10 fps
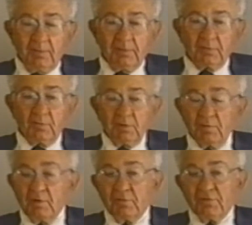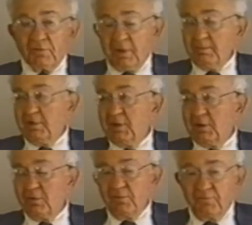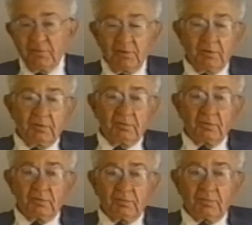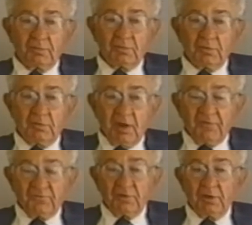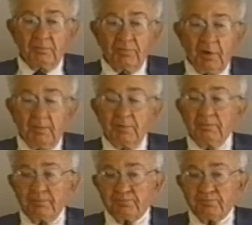But when we were stumbling over a drafting problem,